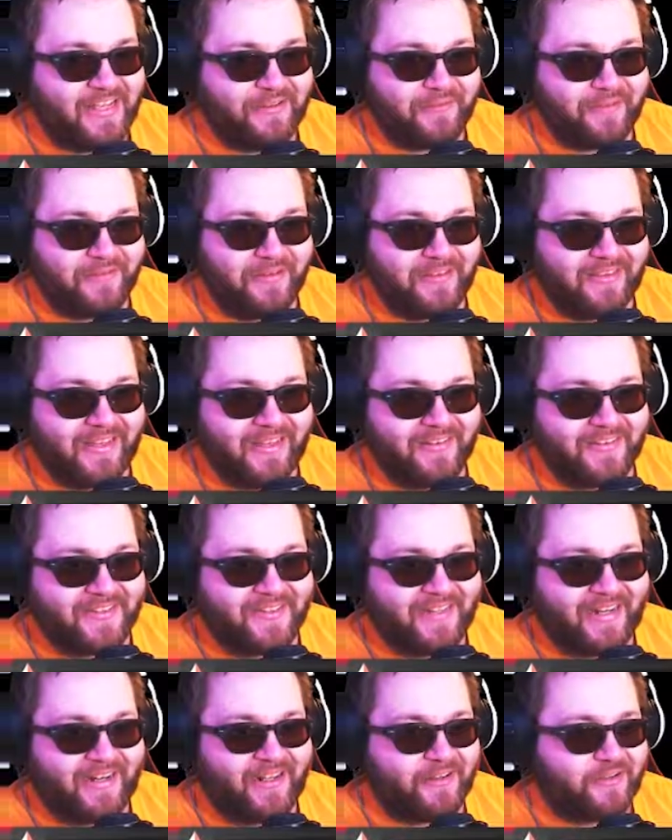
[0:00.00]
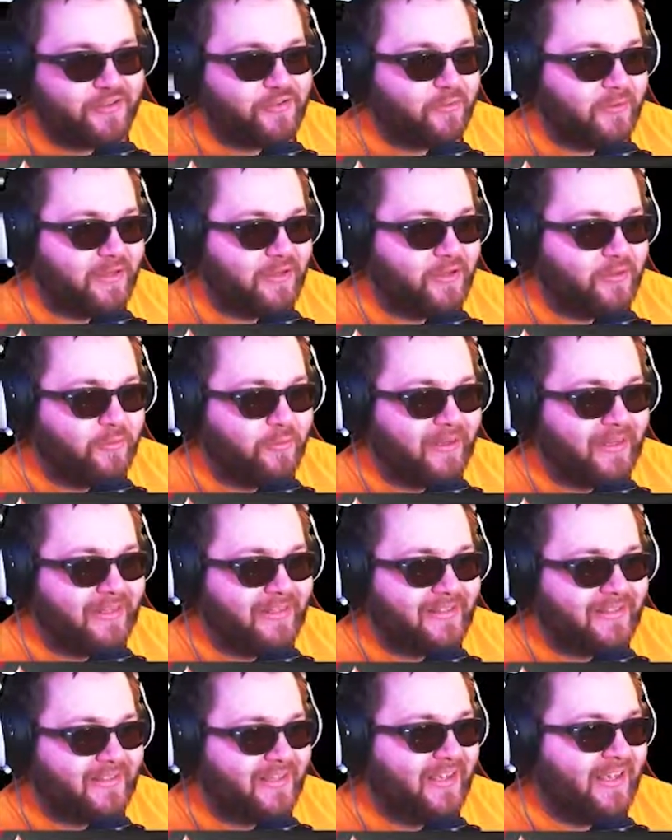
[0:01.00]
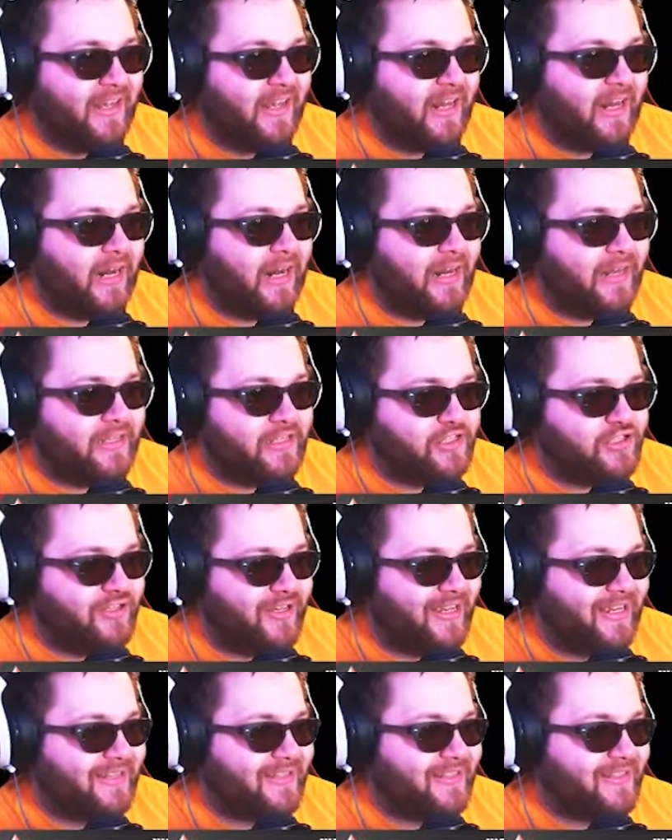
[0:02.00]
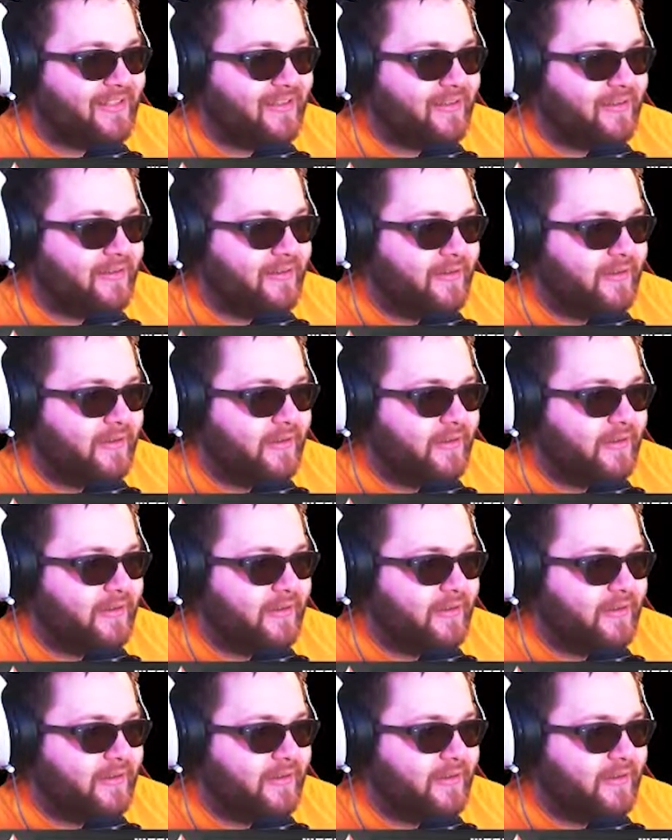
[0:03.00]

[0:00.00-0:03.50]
Now you have 3,920 coins. Legit.